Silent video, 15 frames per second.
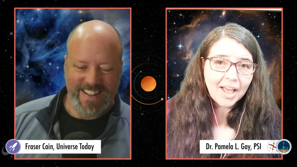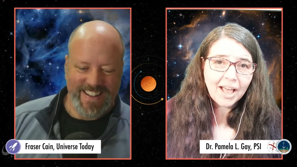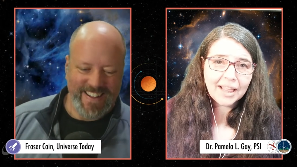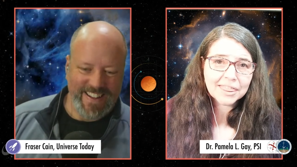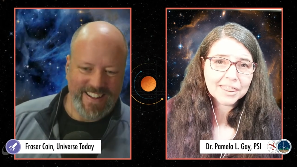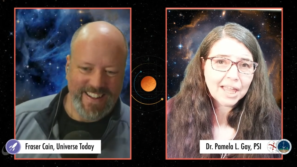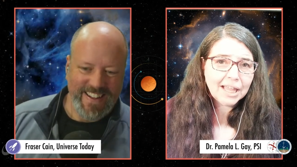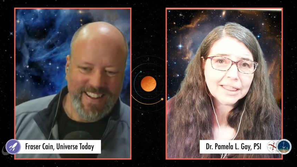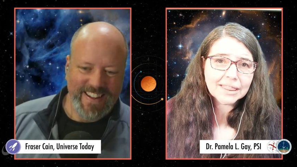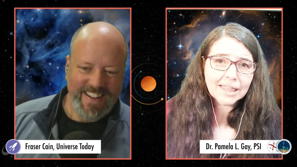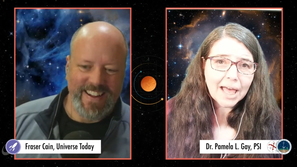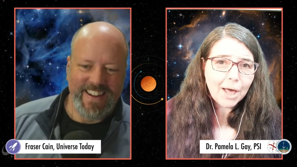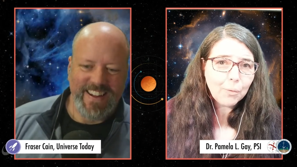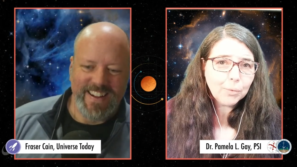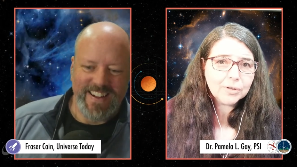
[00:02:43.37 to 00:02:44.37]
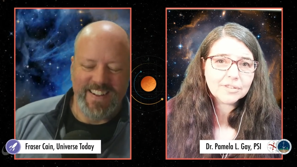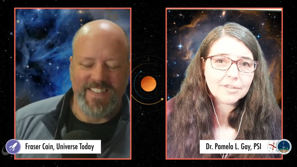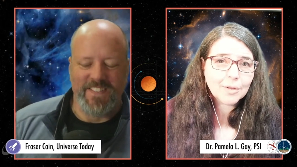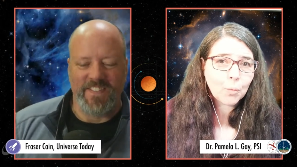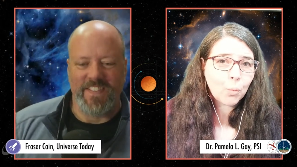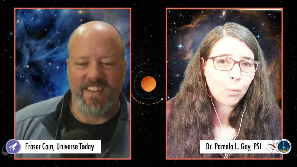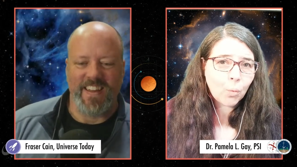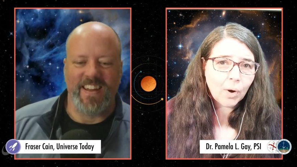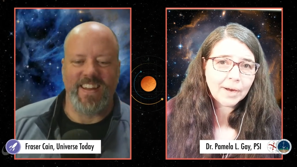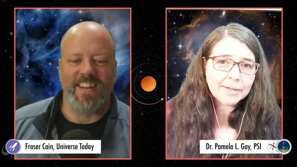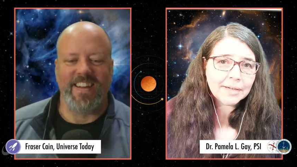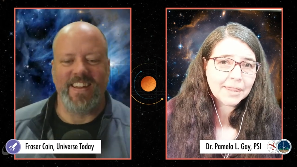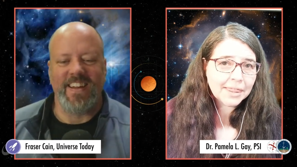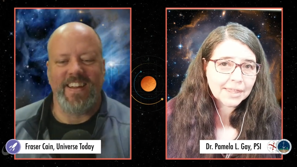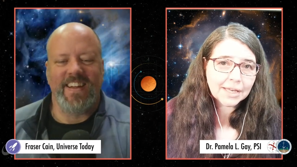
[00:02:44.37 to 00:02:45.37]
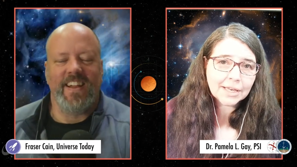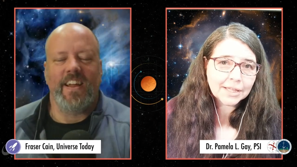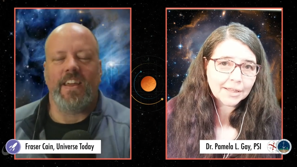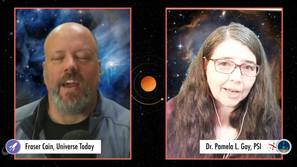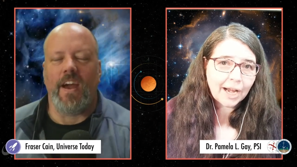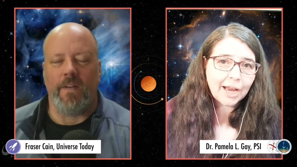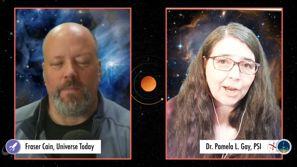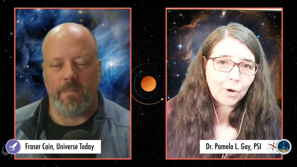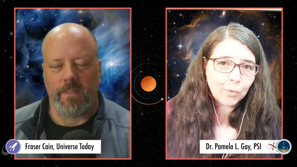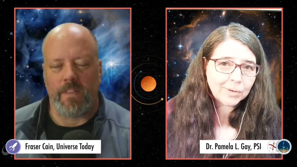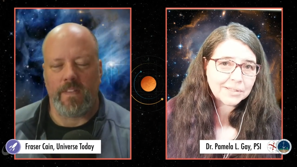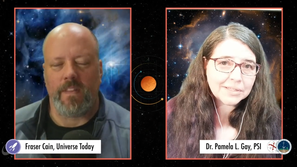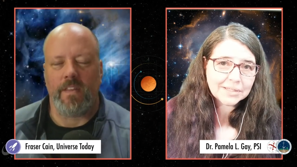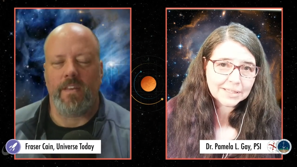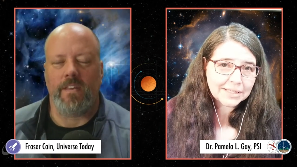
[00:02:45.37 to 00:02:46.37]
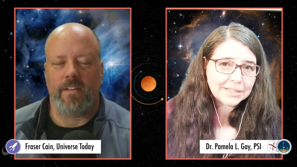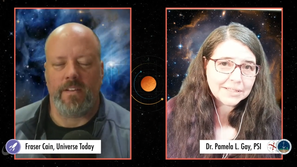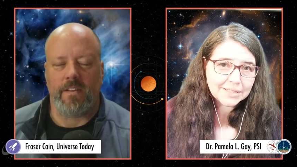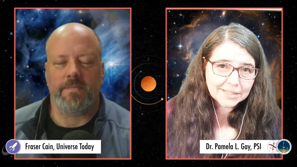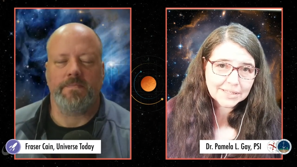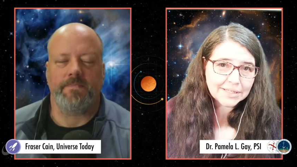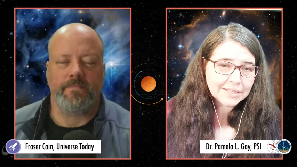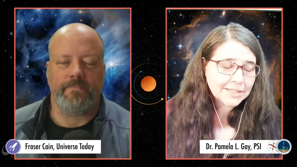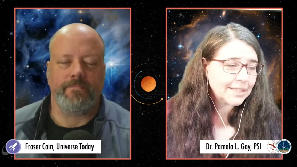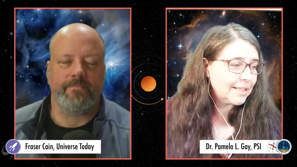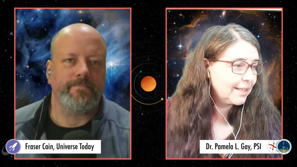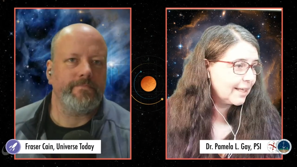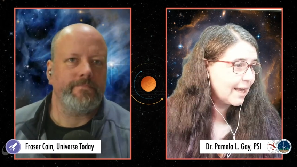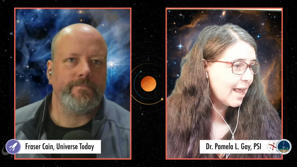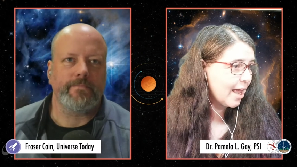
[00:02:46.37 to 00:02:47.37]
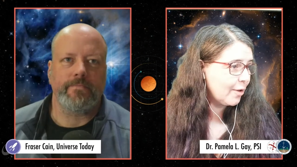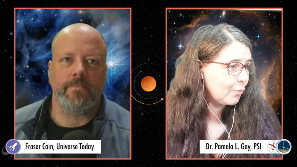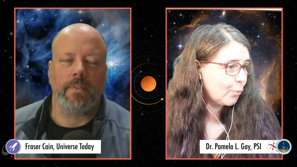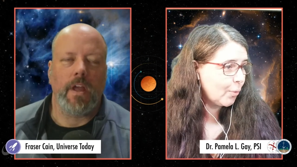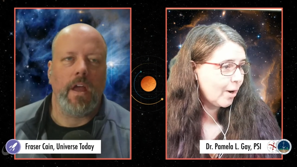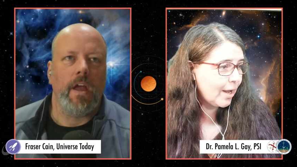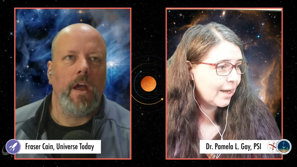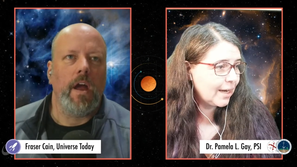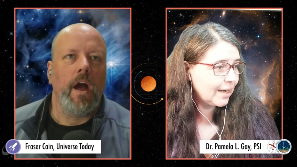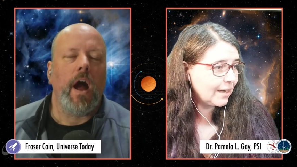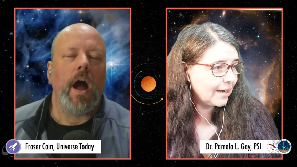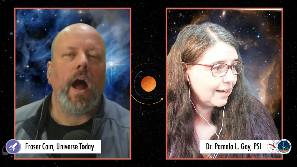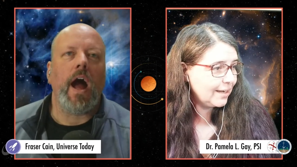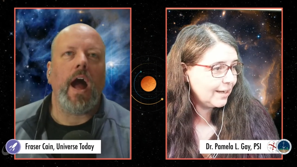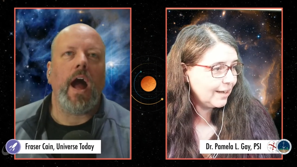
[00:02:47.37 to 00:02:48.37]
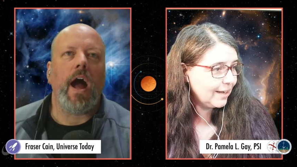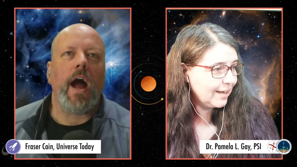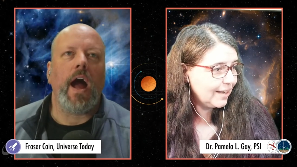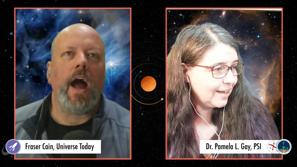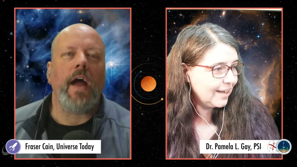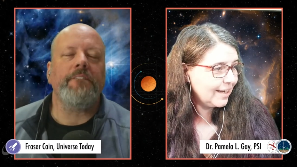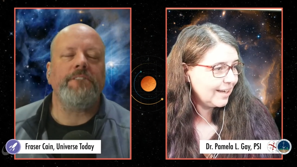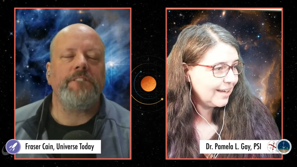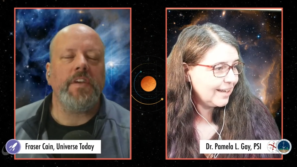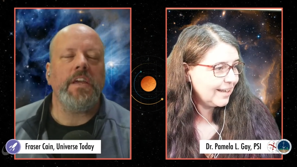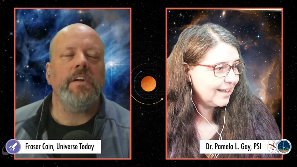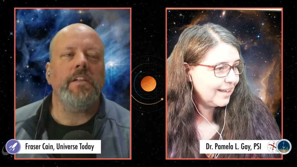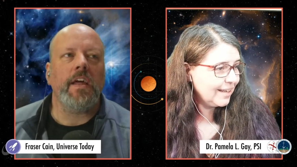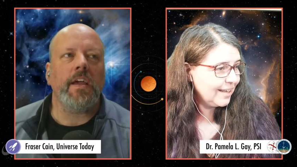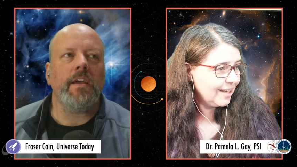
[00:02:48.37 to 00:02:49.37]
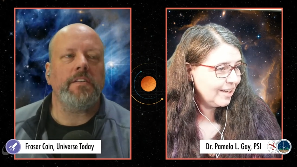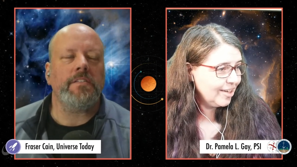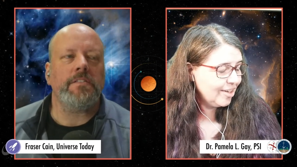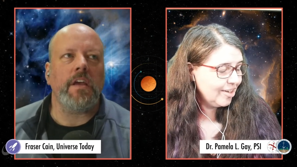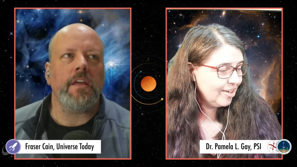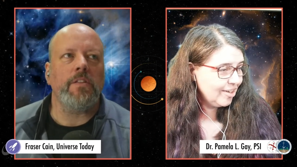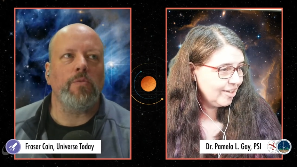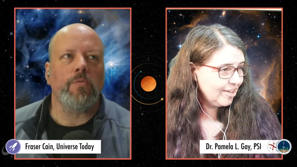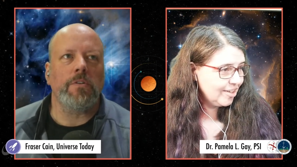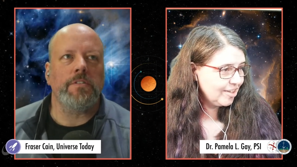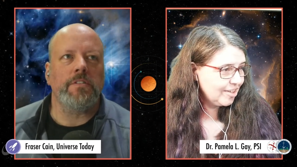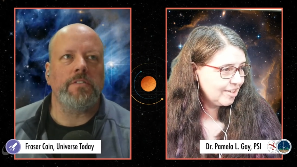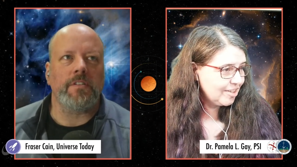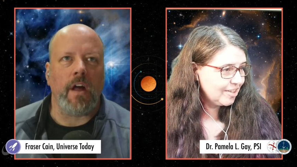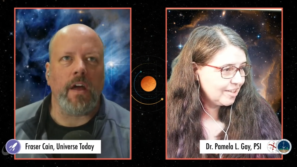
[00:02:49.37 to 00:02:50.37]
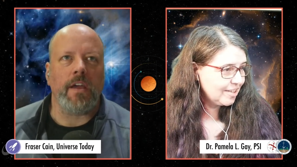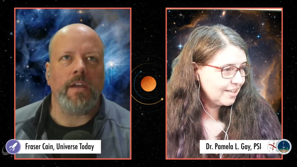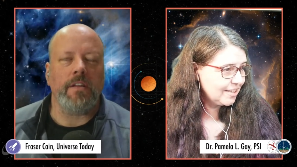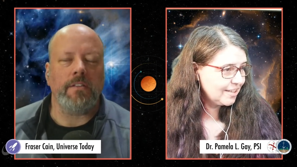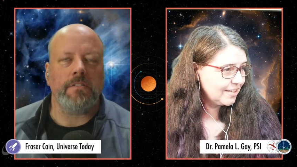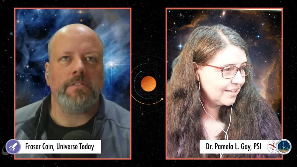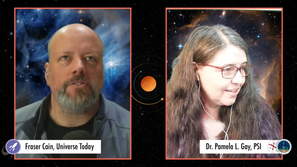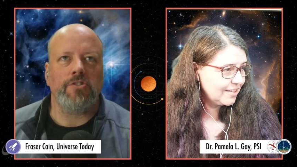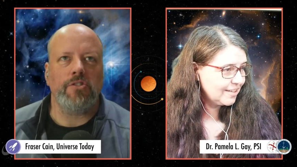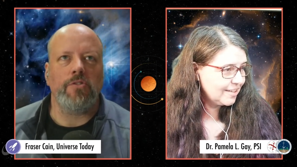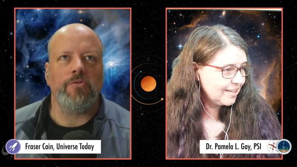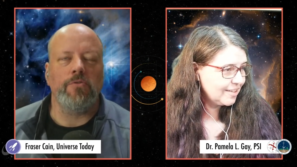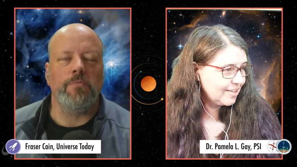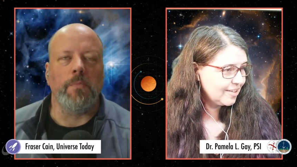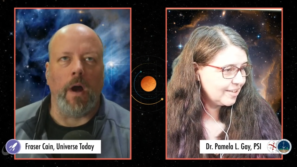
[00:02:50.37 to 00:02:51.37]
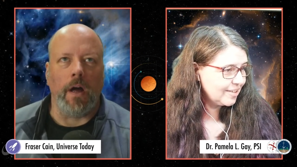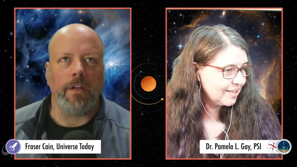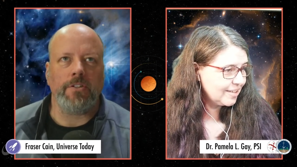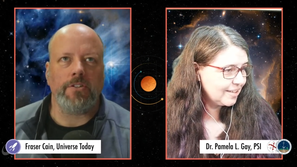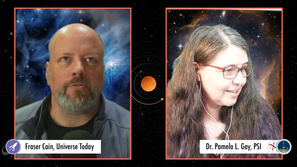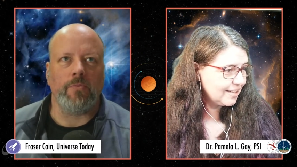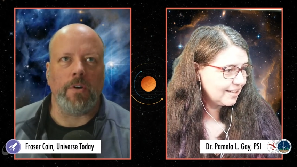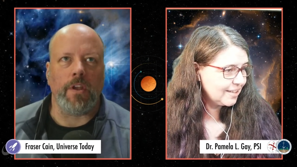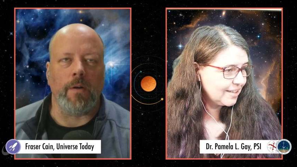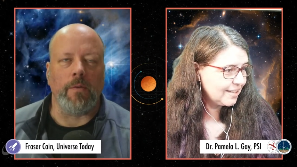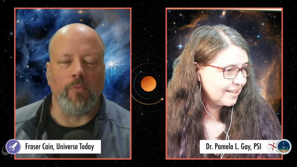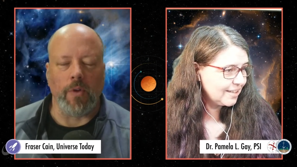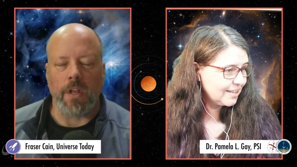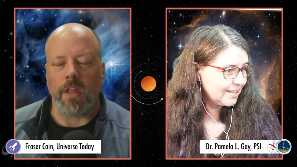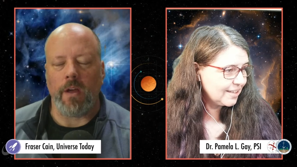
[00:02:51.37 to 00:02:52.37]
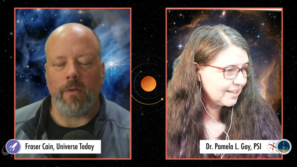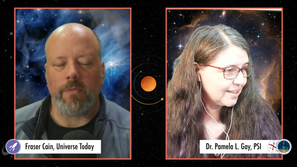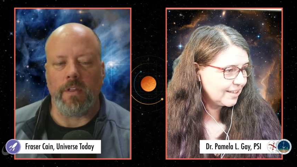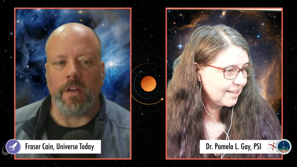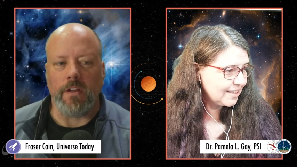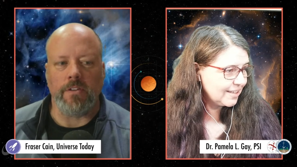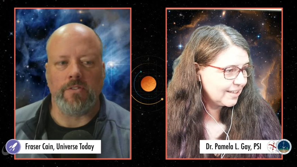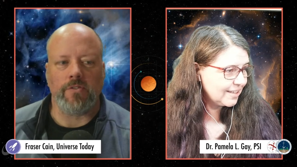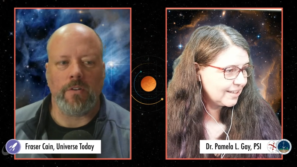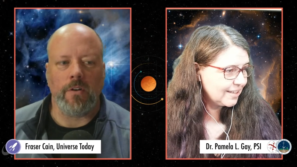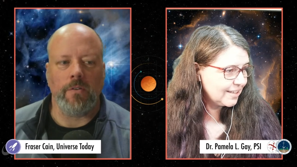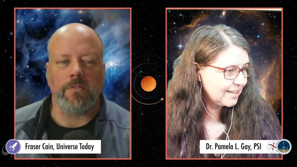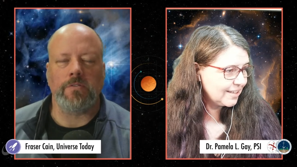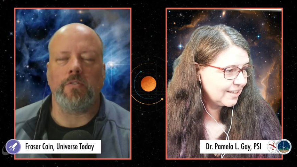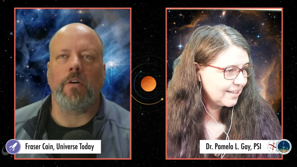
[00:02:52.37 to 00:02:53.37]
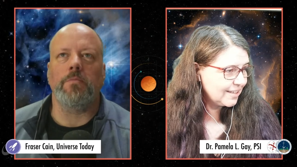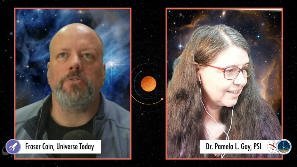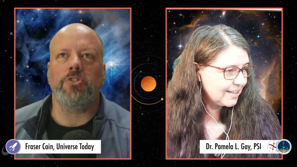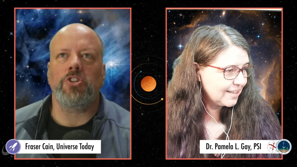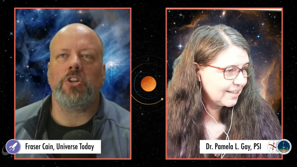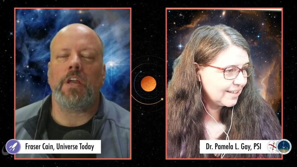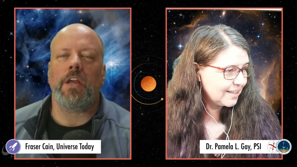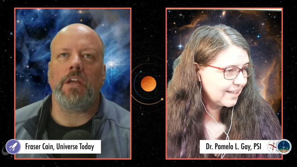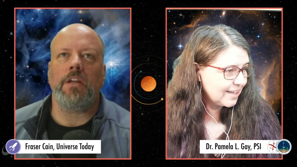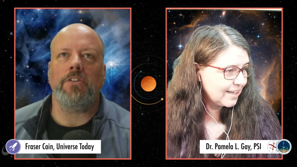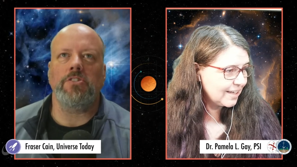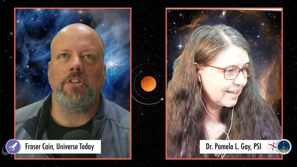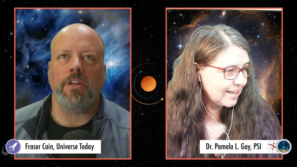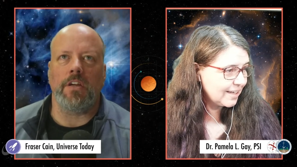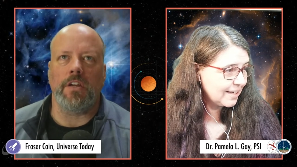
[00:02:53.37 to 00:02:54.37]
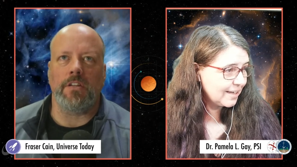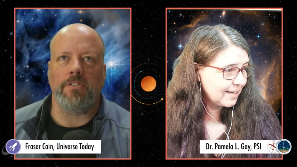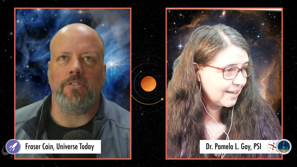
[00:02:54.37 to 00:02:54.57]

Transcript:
Speaker 1: I thought that was the one thing yeah. that I always consistently had right.
Speaker 2: I feel like I say the word science too much when I'm reading out the intro, so I'm changing it